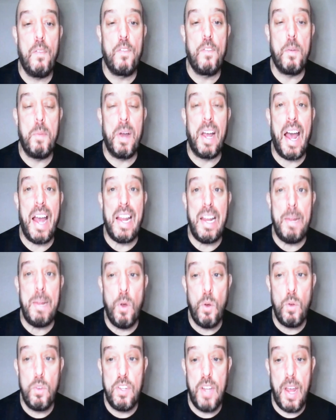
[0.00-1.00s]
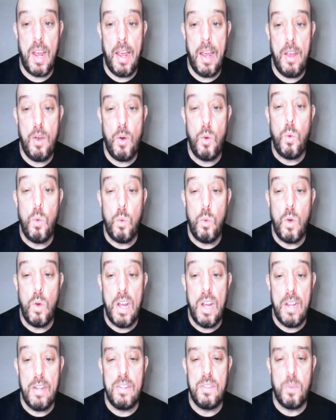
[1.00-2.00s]
from a guy named Jose, who
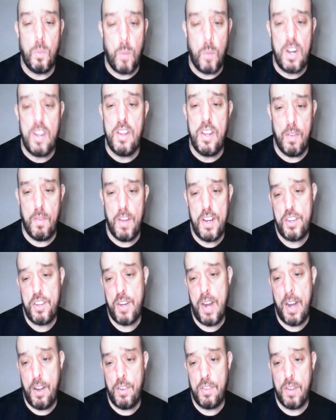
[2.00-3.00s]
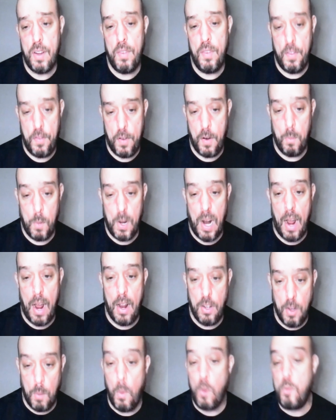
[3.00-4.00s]
is one of the originators of it.
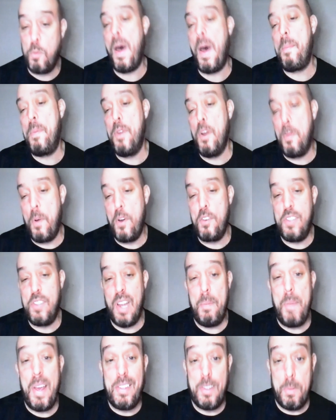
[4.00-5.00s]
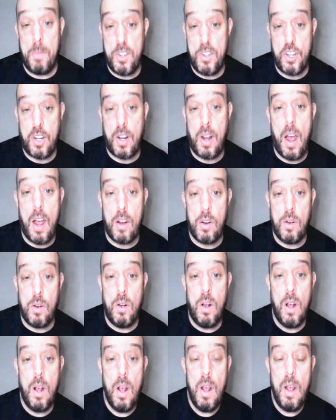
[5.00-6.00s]
The most popular person that makes them in Chicago,
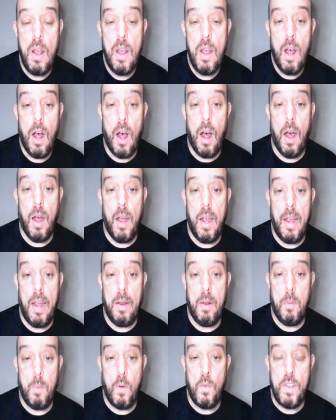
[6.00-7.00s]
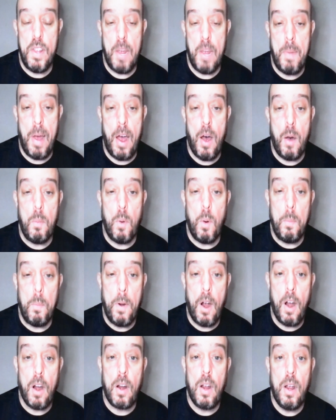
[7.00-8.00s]
over there by Humboldt
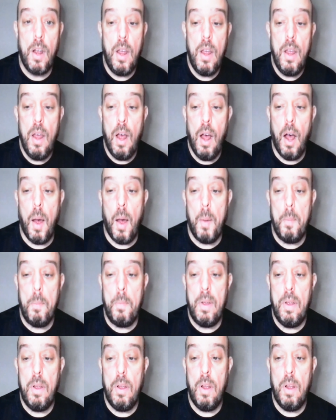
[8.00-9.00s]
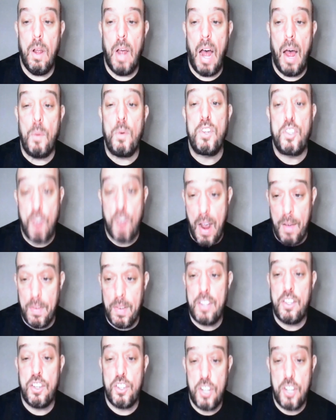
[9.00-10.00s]
Park. Um, I was traveling
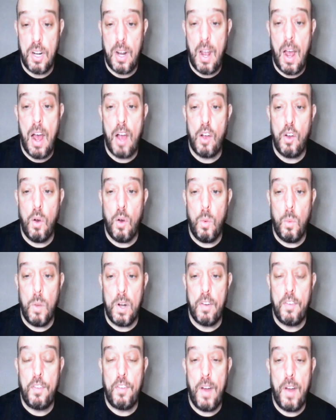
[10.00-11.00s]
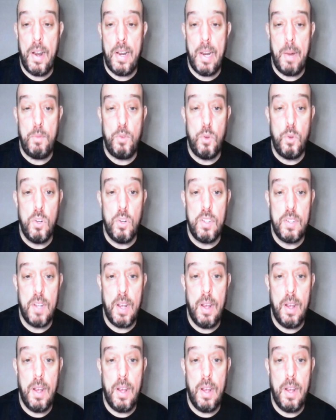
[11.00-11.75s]
to Chicago with a friend named Dulce